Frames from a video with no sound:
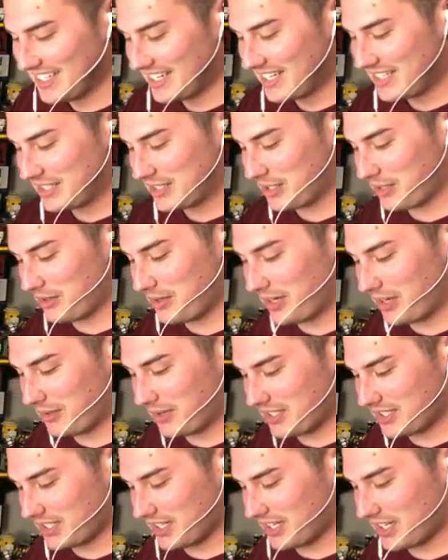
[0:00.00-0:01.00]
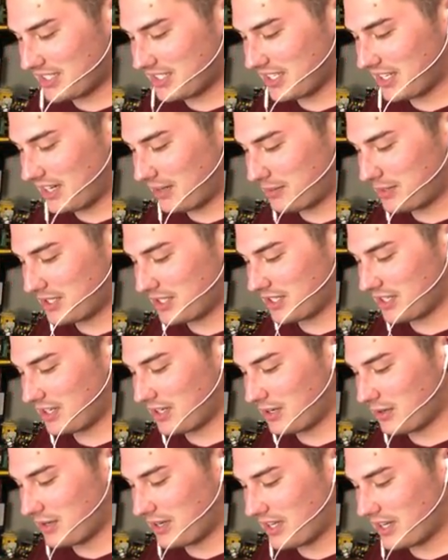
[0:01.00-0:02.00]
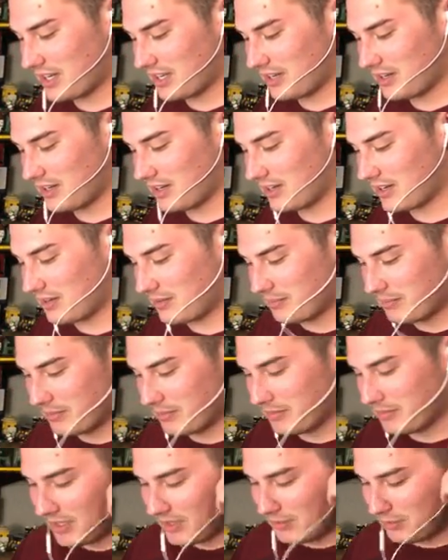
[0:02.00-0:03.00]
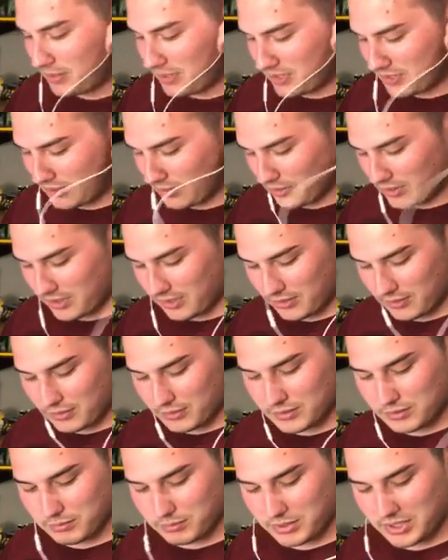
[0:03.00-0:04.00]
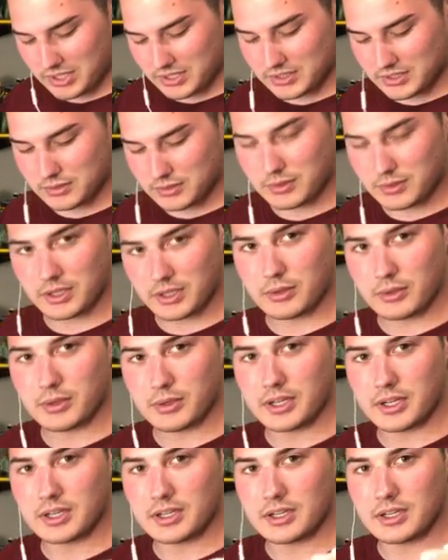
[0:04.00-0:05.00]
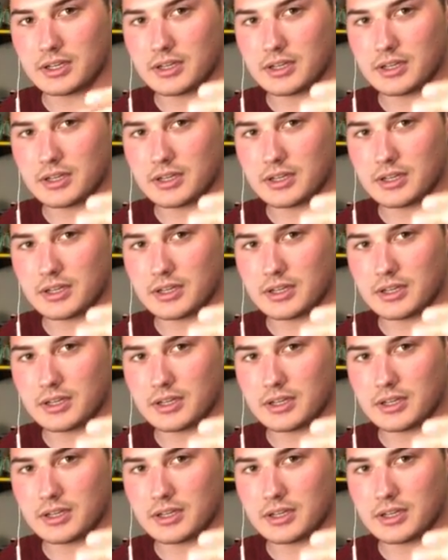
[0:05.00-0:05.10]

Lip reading: So anyways, like I said, I'm just going to go ahead and be sorting through some pieces really quick.